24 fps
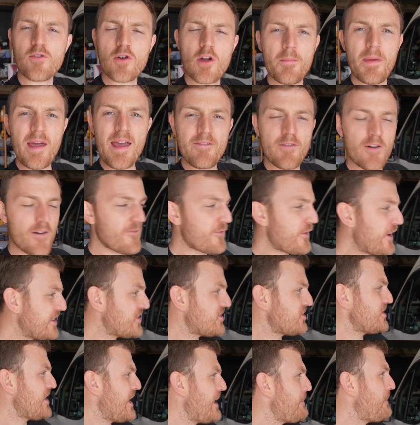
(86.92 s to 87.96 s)
her a bit of a
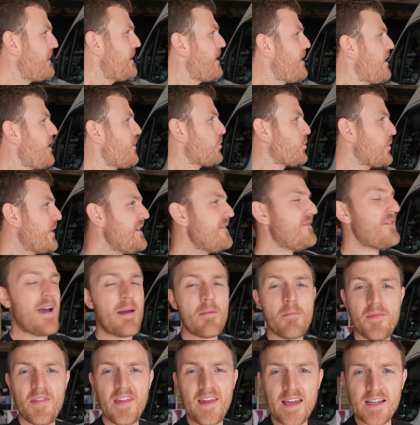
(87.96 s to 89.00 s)
freshen up,
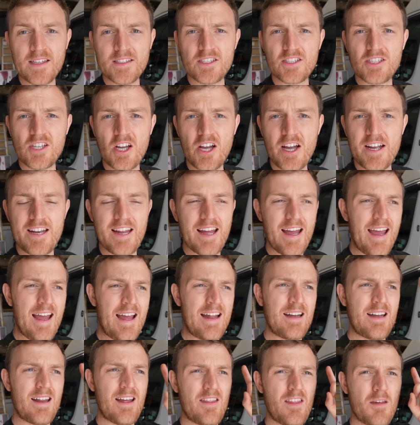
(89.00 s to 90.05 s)
revamp the inside,
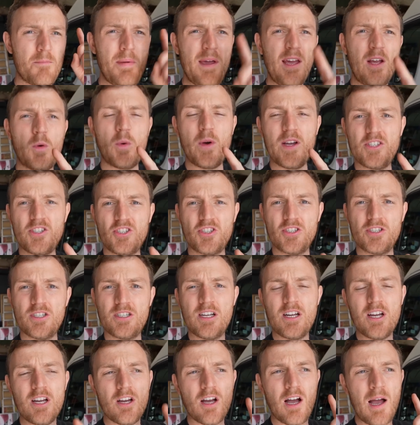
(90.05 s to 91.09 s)
and the big question
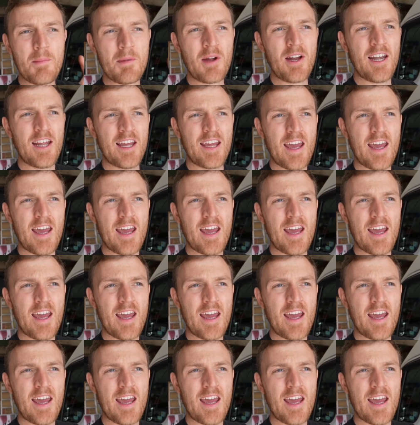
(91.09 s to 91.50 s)
I'm gonna